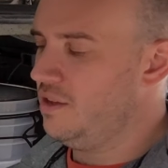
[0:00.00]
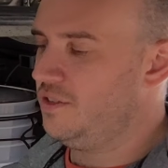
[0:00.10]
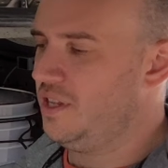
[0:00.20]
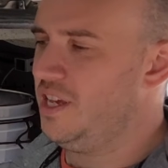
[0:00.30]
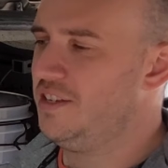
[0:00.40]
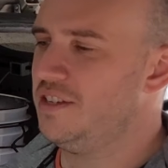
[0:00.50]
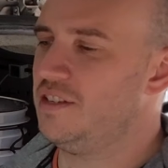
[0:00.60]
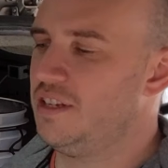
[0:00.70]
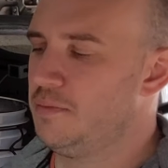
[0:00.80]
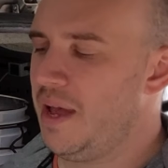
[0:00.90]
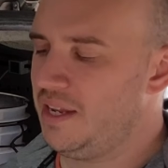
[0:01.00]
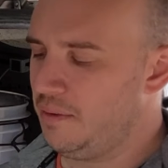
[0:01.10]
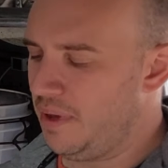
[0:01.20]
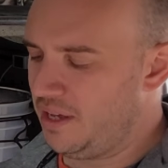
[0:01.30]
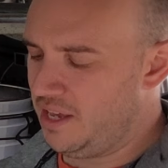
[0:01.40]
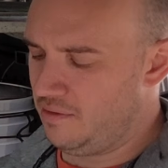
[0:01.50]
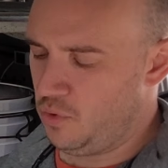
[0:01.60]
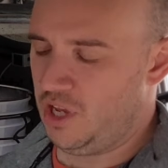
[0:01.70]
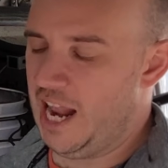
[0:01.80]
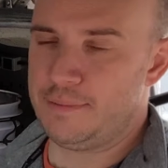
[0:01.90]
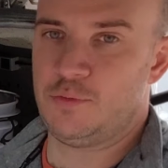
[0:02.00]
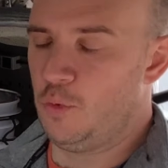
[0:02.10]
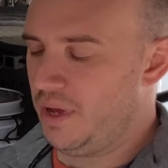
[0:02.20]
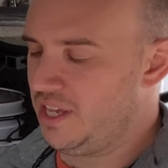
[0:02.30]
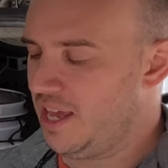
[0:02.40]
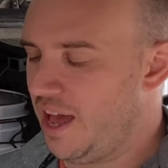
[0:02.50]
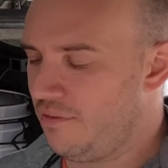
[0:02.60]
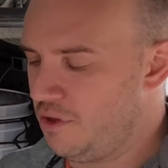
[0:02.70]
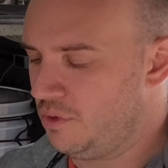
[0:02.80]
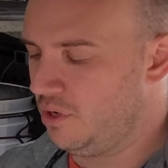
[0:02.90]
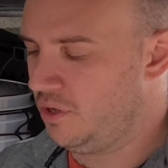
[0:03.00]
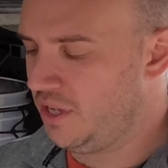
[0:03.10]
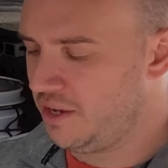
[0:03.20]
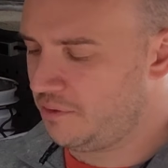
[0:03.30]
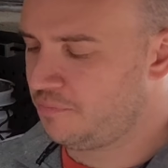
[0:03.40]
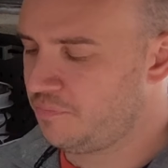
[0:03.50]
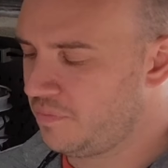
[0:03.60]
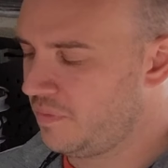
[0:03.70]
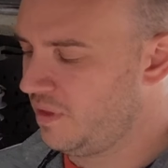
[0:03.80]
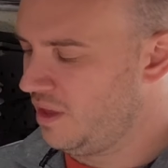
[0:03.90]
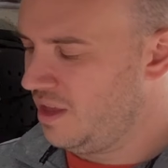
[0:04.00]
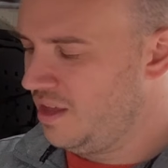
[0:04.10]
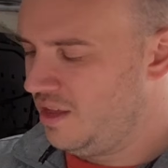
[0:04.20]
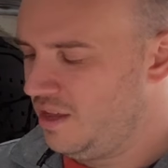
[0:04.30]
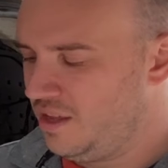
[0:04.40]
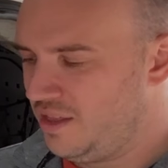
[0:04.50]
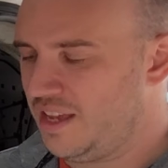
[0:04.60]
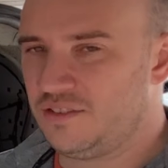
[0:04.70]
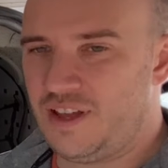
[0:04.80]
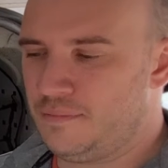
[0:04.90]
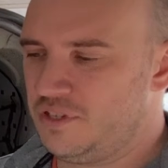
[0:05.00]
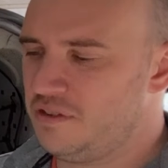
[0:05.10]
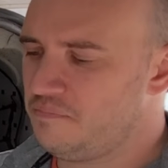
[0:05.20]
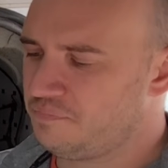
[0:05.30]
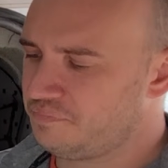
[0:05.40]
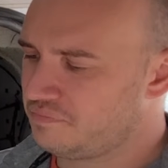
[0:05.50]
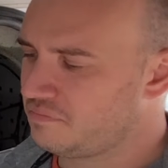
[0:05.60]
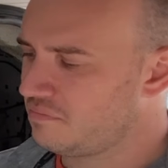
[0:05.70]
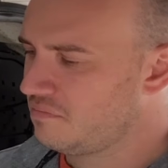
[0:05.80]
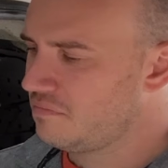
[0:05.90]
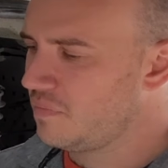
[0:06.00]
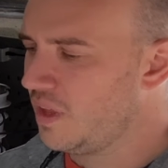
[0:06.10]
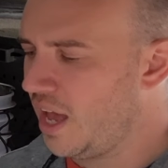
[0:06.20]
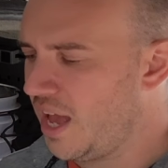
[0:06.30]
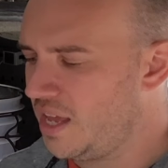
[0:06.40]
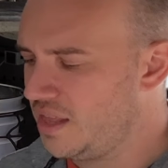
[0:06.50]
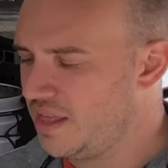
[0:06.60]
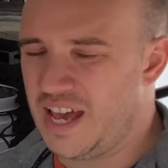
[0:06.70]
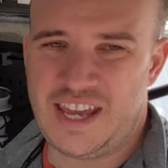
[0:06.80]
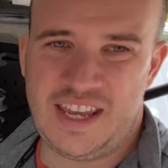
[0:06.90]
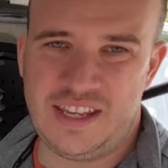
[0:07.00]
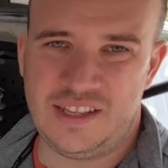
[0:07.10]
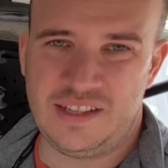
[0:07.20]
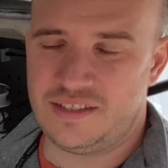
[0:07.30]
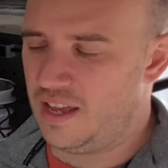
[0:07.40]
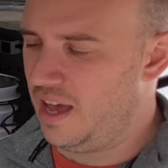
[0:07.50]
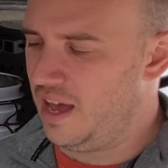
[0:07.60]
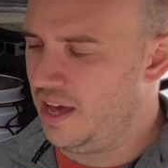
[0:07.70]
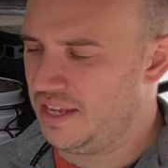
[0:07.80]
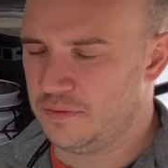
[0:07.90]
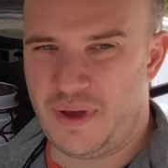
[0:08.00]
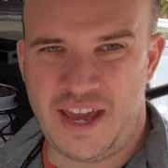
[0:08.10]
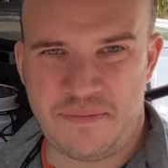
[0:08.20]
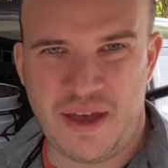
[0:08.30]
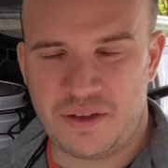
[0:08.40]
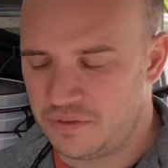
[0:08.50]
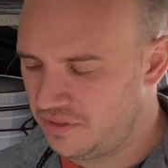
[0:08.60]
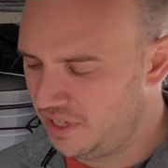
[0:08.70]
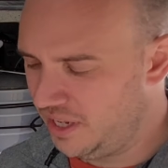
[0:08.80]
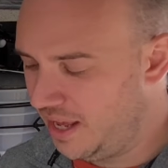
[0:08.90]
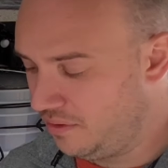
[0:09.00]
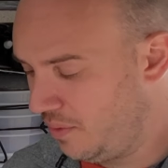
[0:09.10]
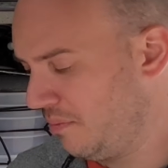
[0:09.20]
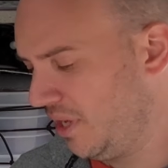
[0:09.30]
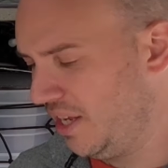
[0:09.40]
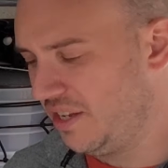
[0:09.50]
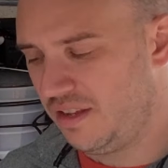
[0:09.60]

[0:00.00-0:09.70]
So this is an expanding bucket, or collapsible bucket, however you want to look at it. That's off Amazon, and that is, I think it's about £8, something like that, the one with the lid.